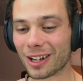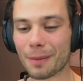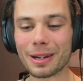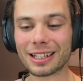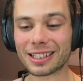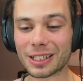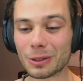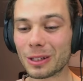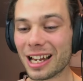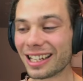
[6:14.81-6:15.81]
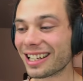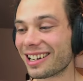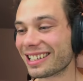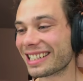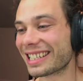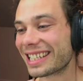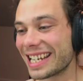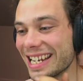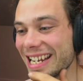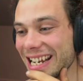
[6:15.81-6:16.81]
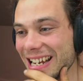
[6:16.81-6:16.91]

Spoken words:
I mean, it still can't see